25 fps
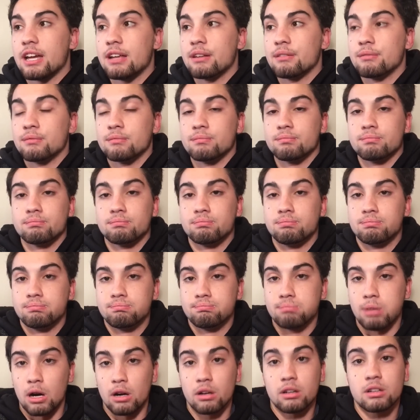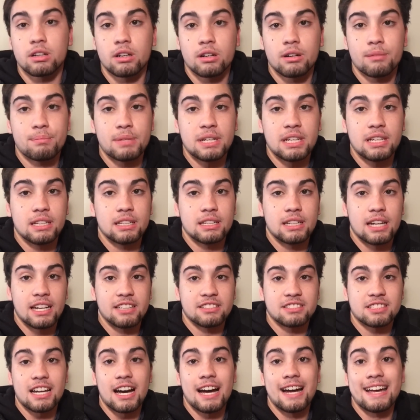And Parker, being a
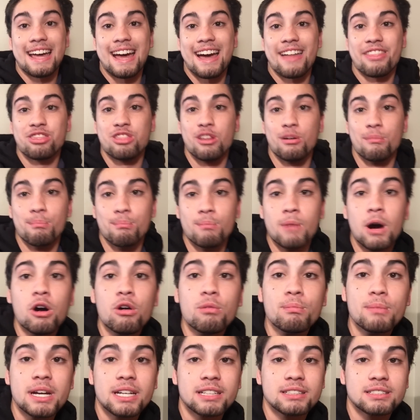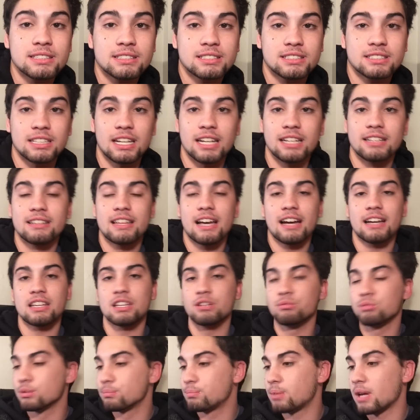nice guy at the moment, said that
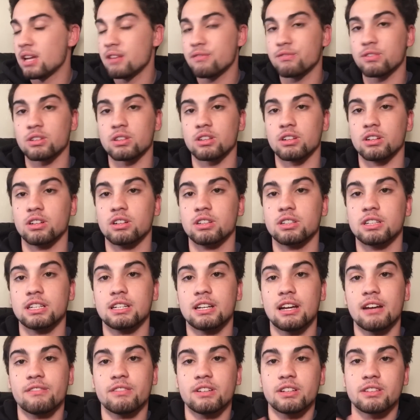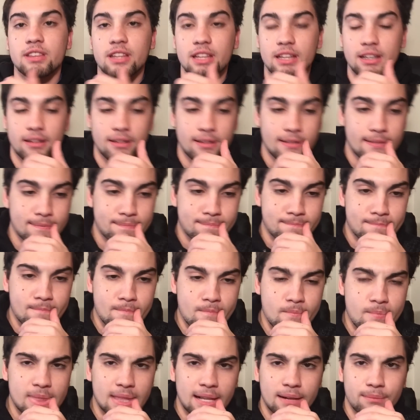he would pay for the hood and everything.
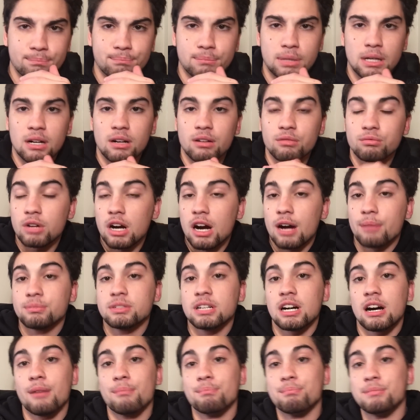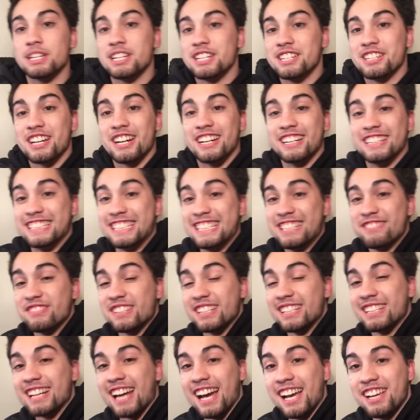But Rob Dahm, being an
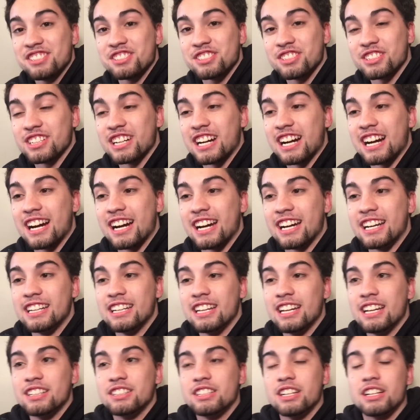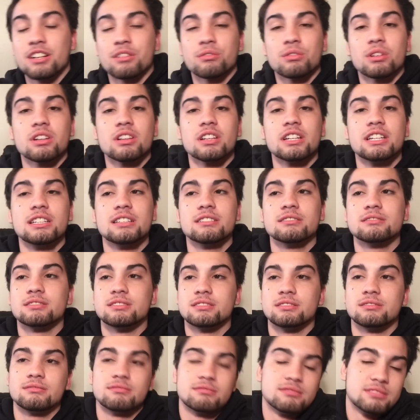even nicer guy, didn't really
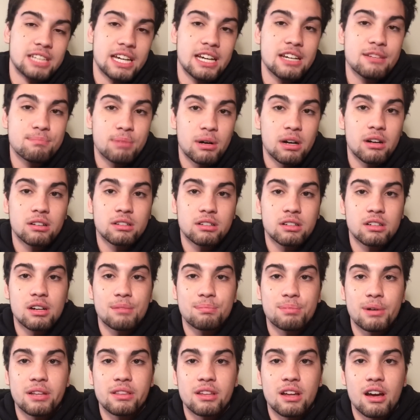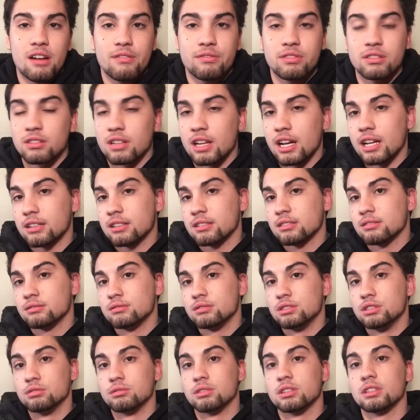take Parker up on the offer. Like,
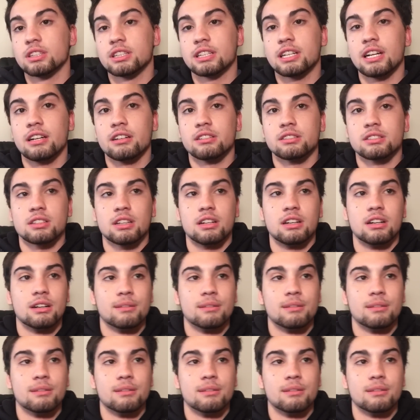who really cares?